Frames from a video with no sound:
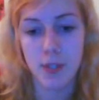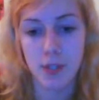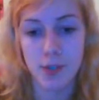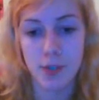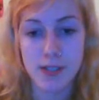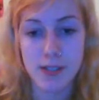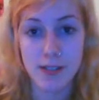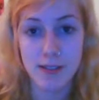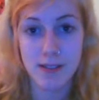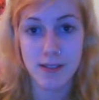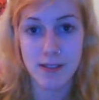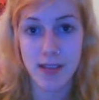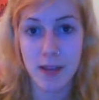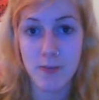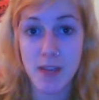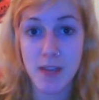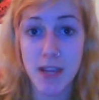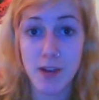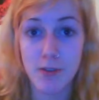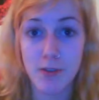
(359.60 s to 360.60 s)
who's in the
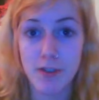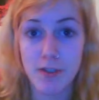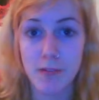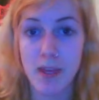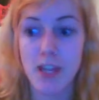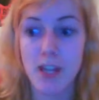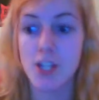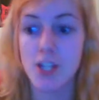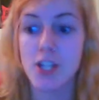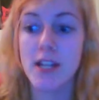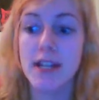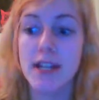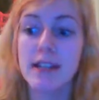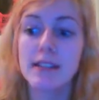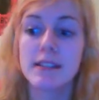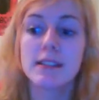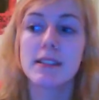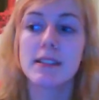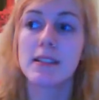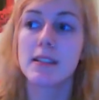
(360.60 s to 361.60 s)
same year as me,
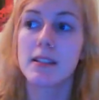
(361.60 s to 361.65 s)
she